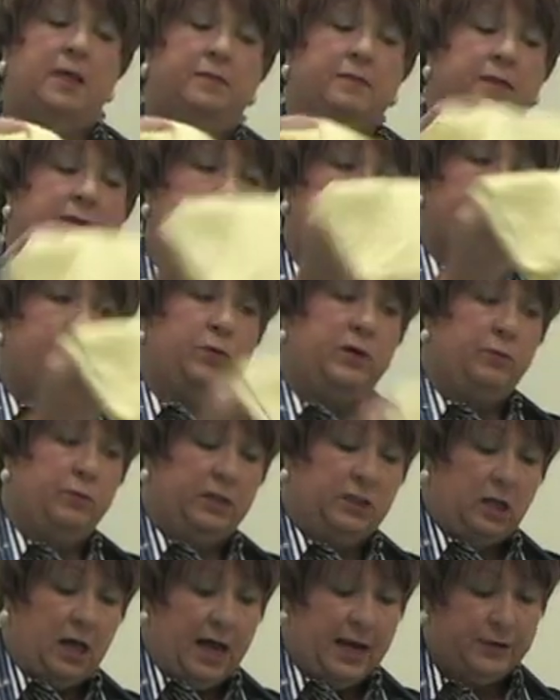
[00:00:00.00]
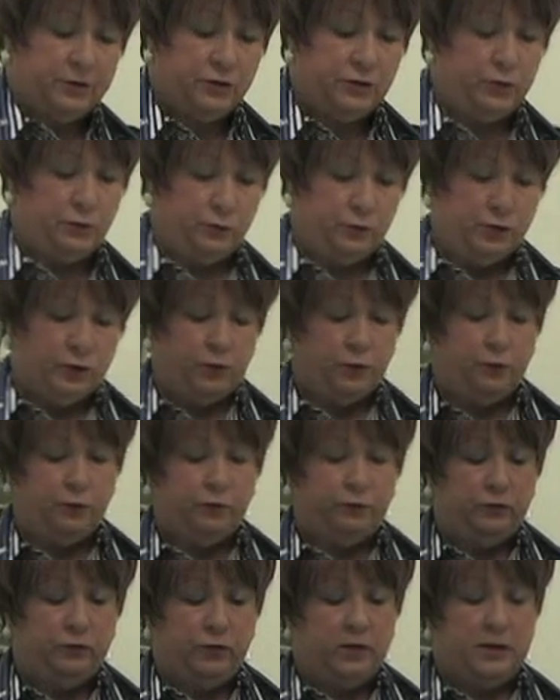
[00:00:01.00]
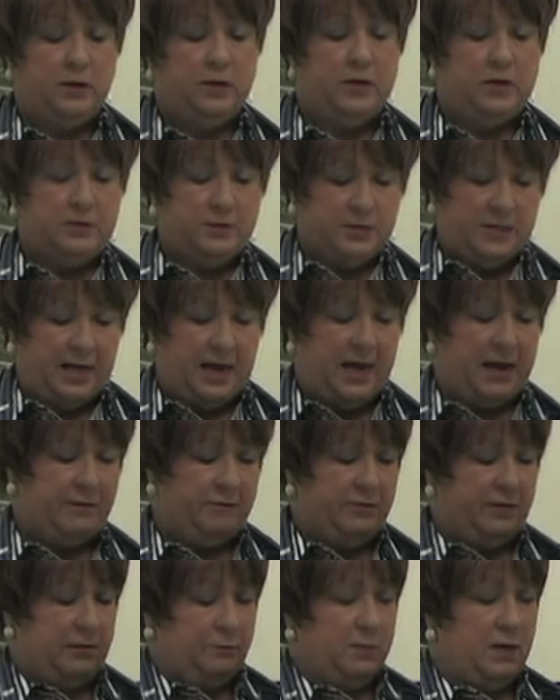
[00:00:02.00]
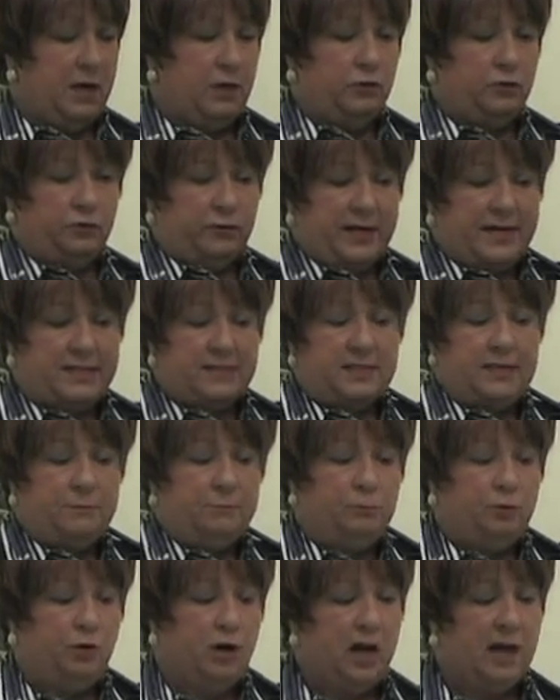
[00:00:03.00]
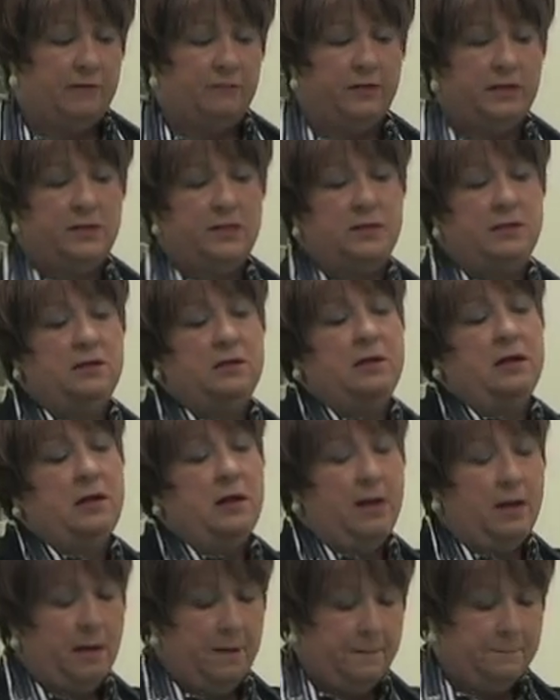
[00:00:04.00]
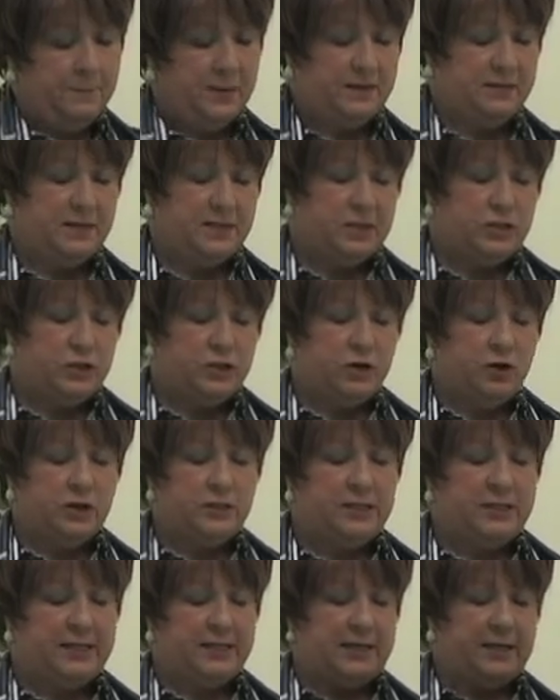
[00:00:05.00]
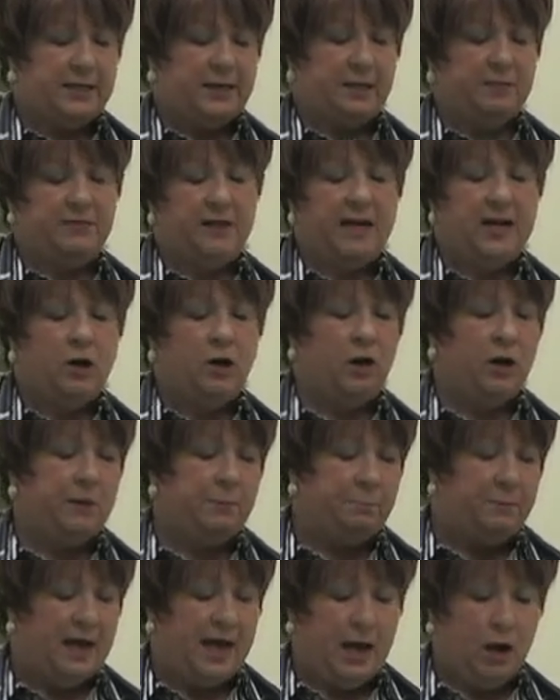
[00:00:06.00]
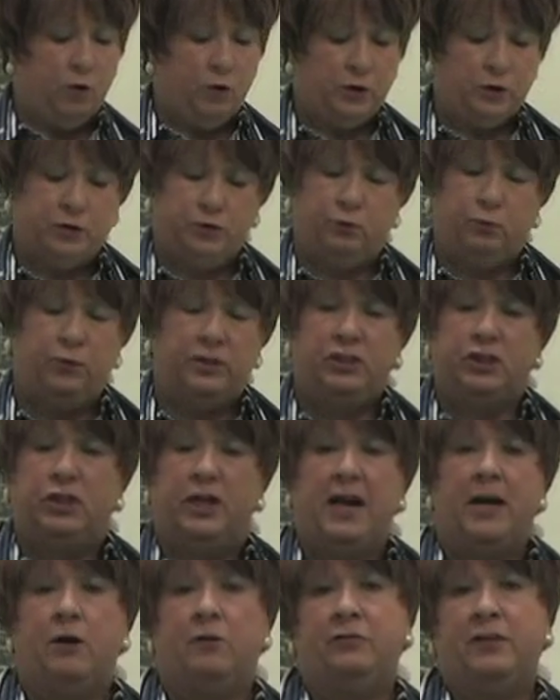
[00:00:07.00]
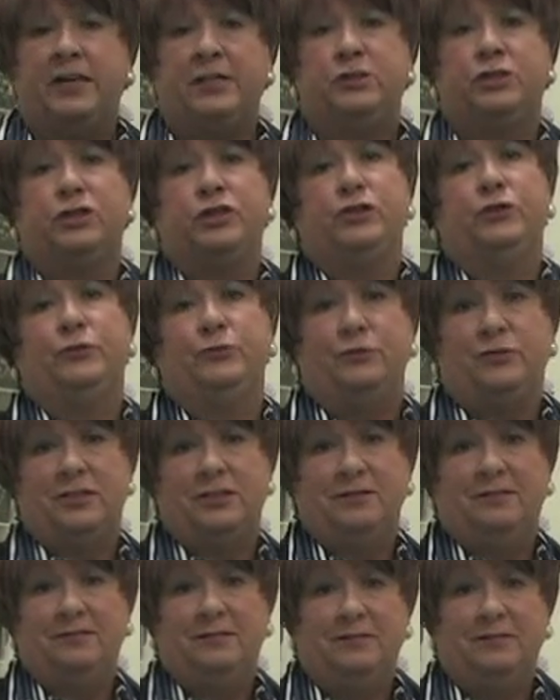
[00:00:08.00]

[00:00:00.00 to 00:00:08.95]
that we would like to use to have them undress in private, but this starts in, they are empowered to which gown they choose.